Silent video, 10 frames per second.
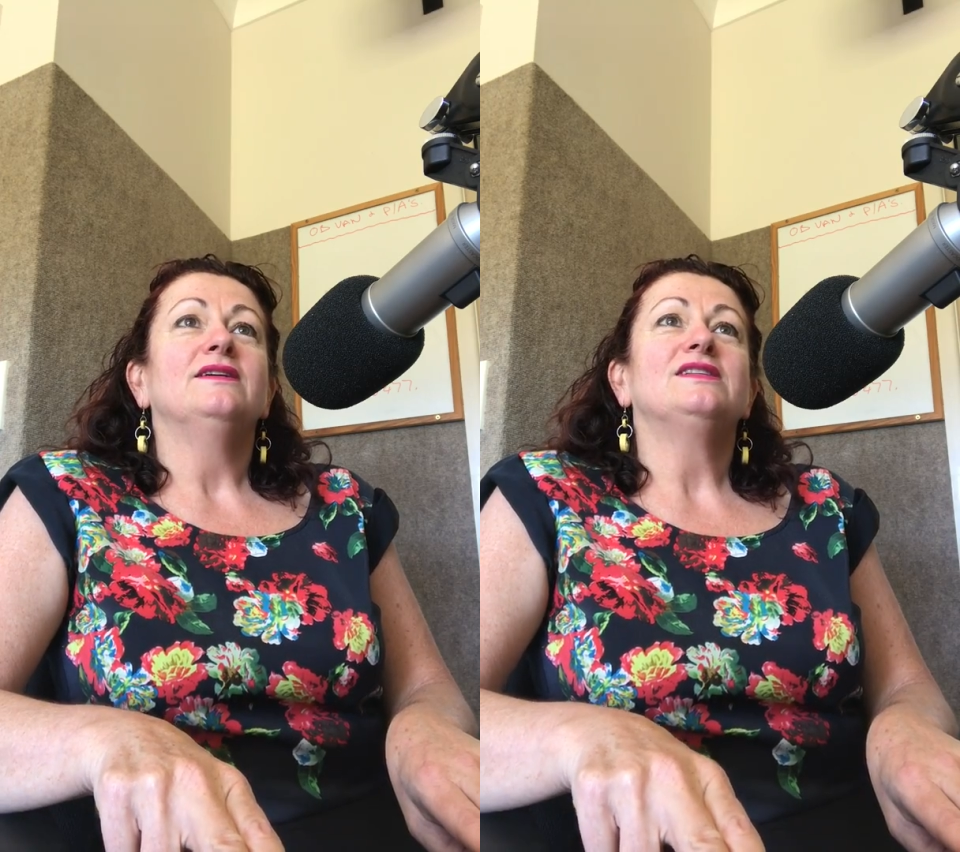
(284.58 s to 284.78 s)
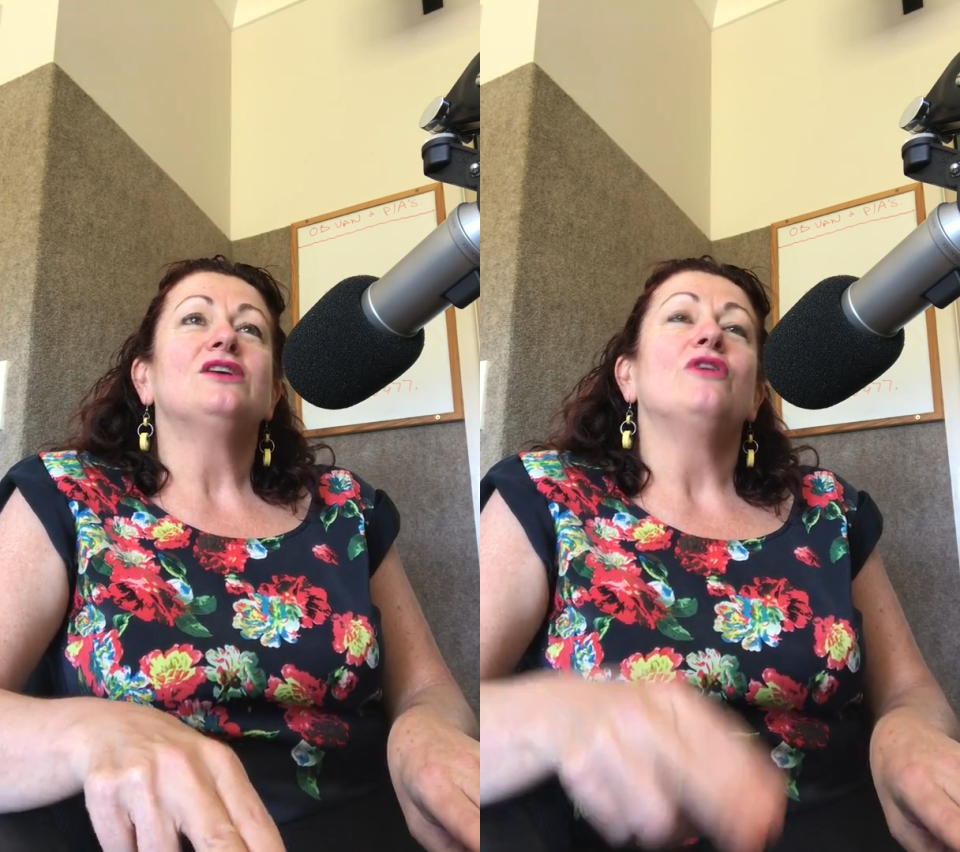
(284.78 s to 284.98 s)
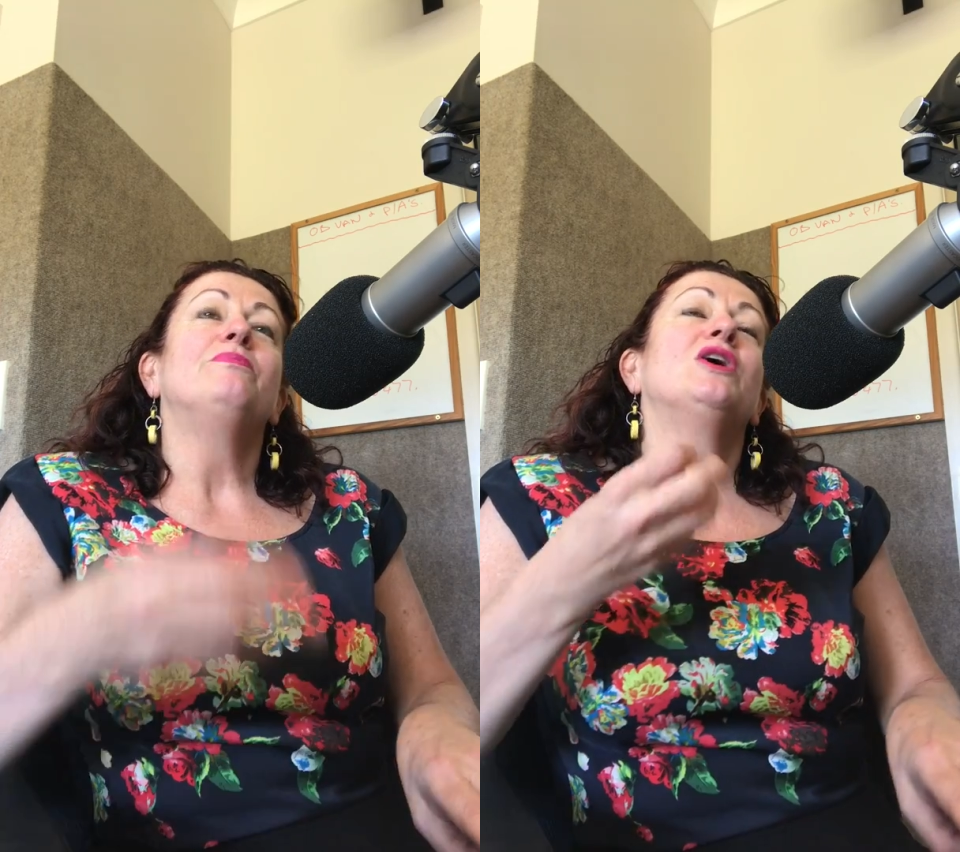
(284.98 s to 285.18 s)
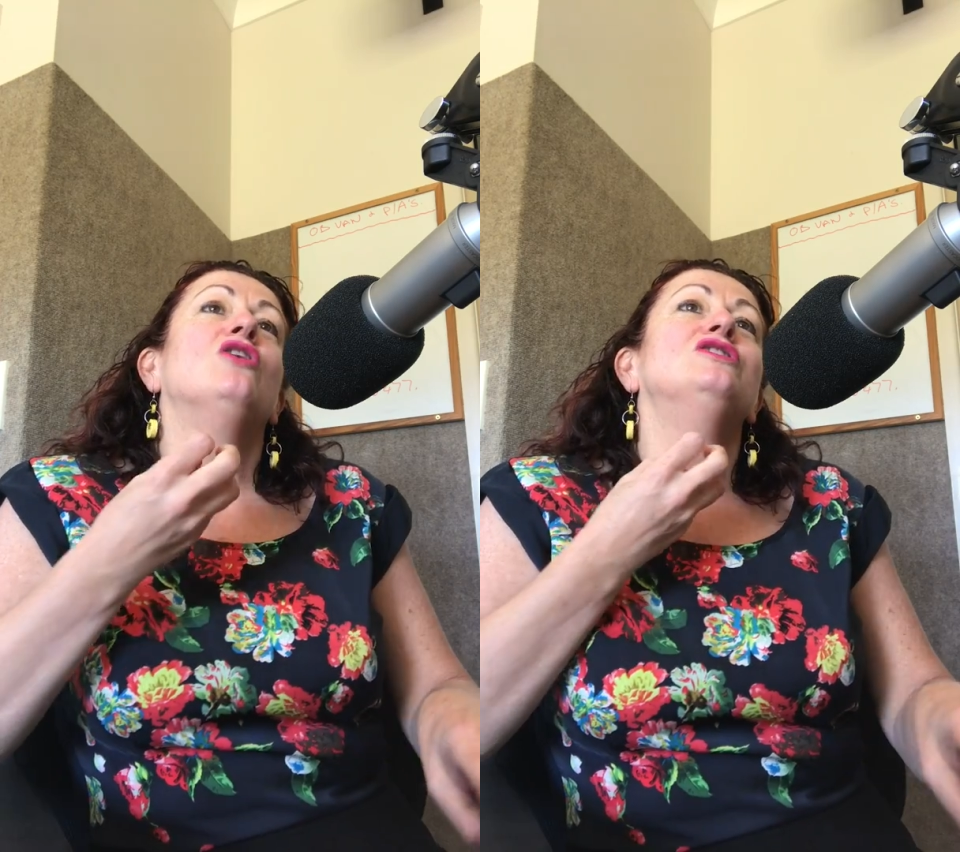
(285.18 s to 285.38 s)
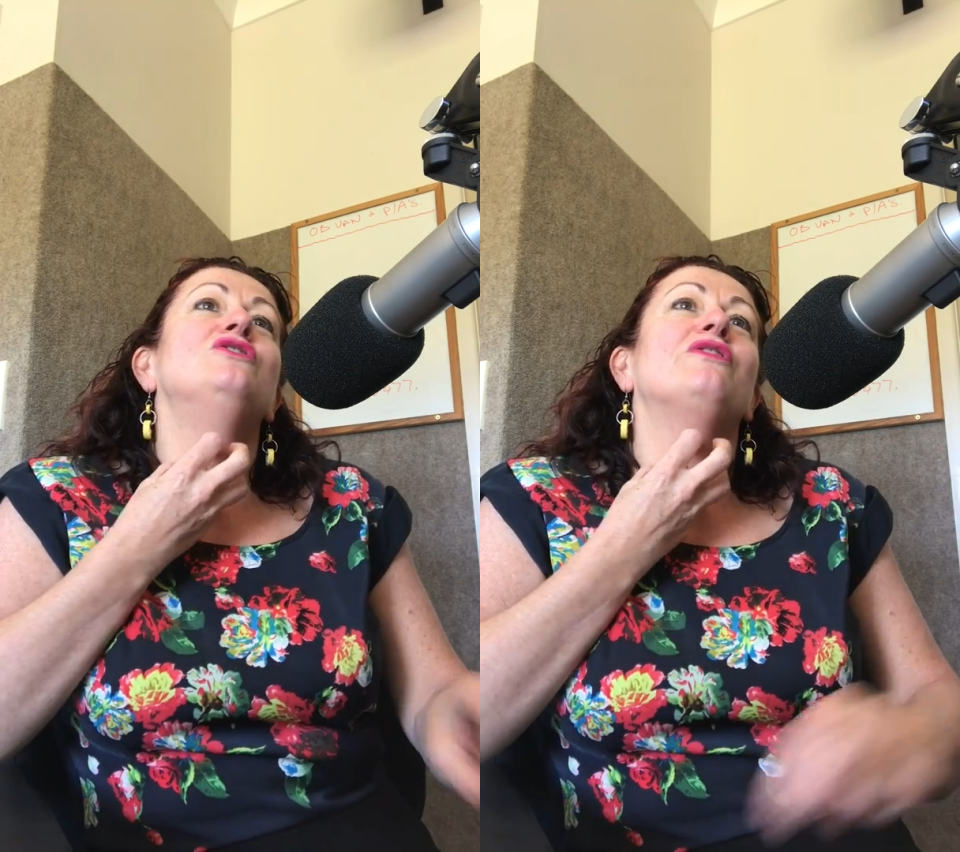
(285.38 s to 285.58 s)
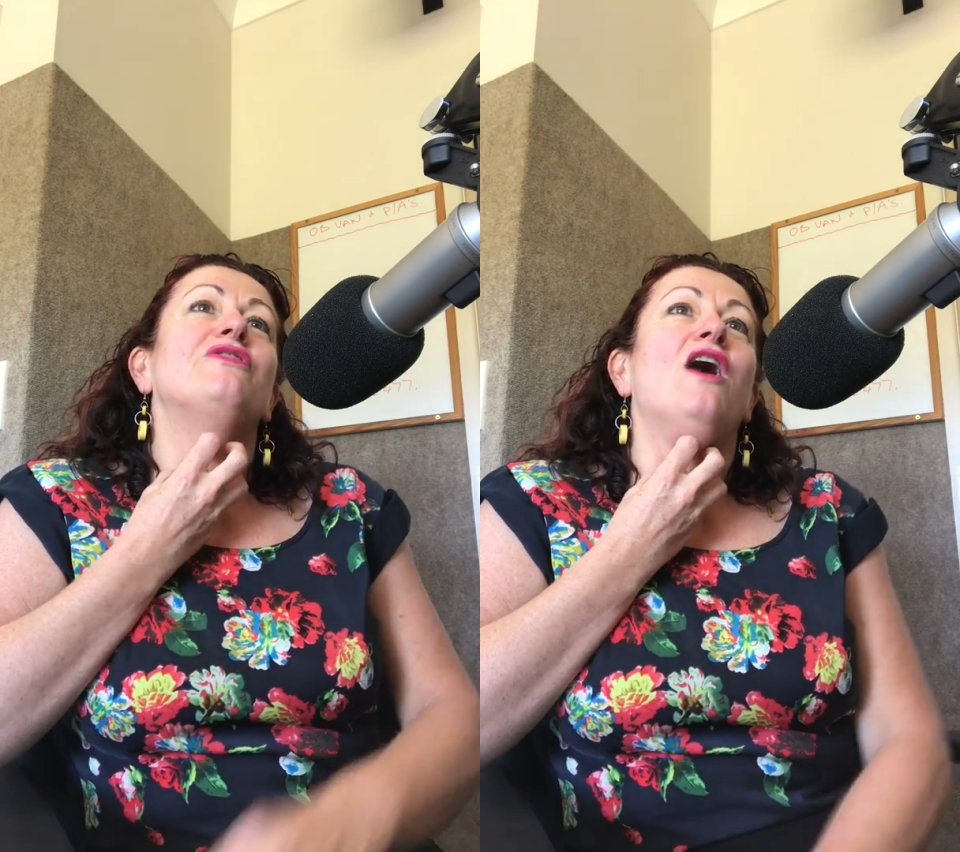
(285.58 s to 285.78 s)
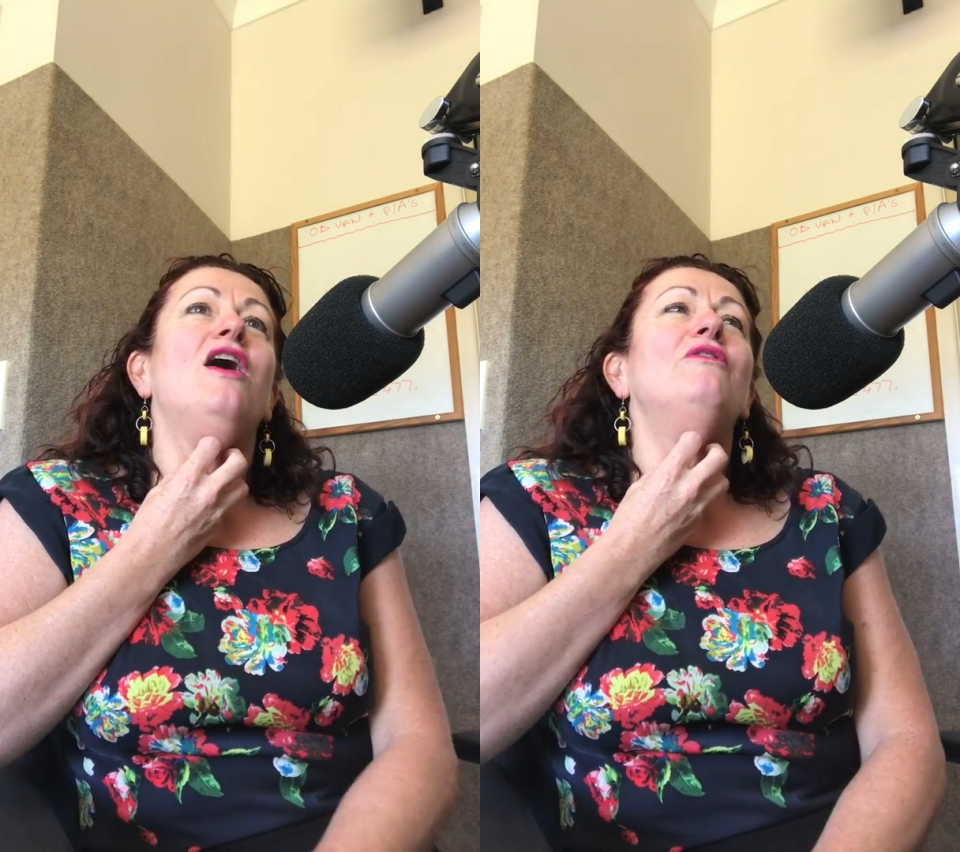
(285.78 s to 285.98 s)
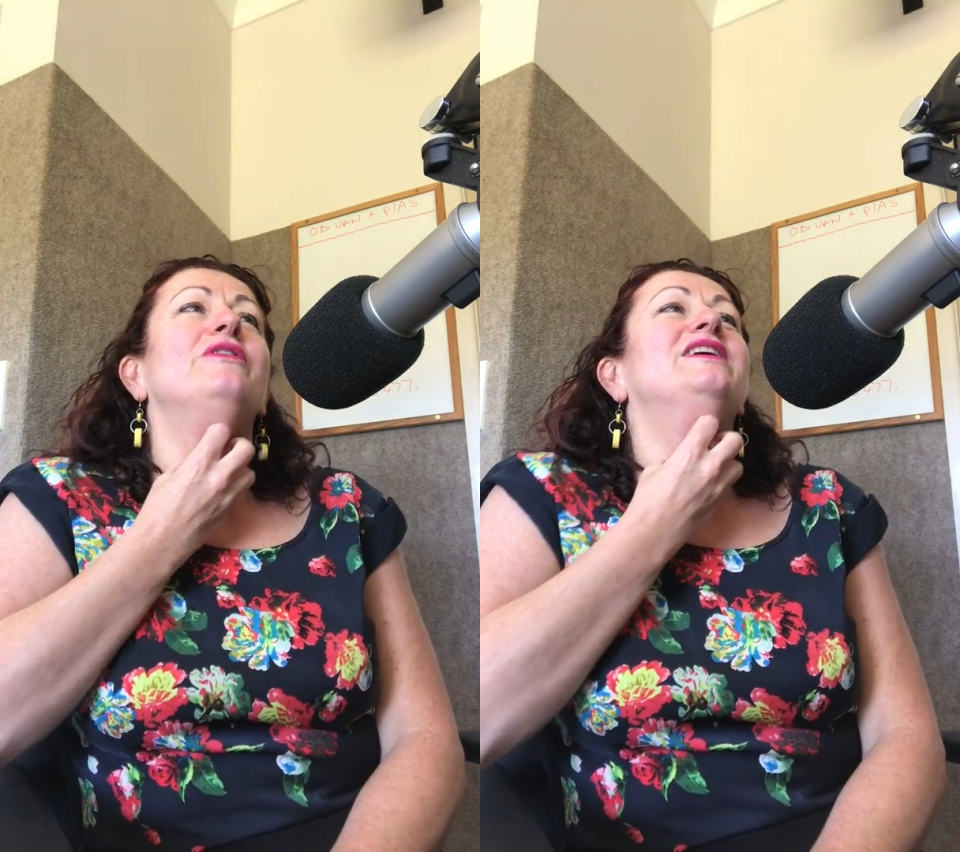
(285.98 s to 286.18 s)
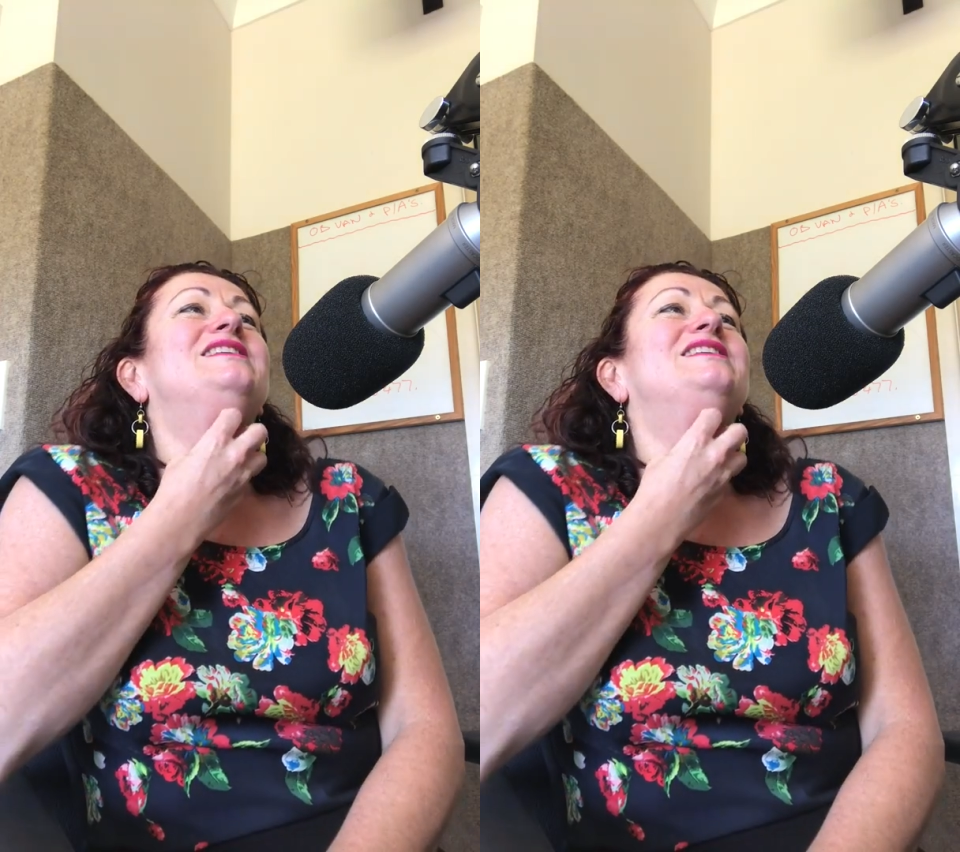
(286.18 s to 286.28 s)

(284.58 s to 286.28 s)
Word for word: So, because your thyroid